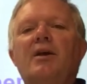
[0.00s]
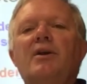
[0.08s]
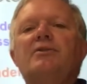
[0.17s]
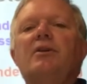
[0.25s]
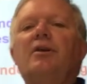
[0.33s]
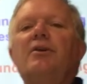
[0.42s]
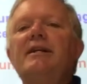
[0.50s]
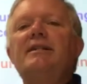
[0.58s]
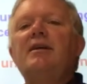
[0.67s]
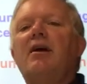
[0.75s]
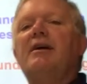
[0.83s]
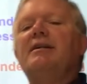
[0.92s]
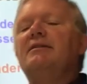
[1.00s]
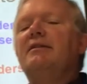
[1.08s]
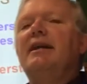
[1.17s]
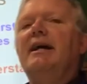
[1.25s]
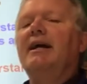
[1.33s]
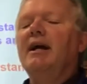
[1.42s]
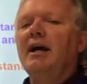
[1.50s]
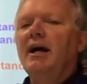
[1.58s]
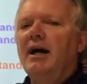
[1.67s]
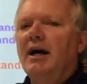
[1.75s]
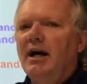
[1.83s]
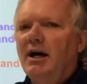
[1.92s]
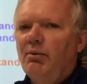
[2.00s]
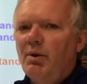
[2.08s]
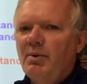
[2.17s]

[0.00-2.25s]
So learning targets today. What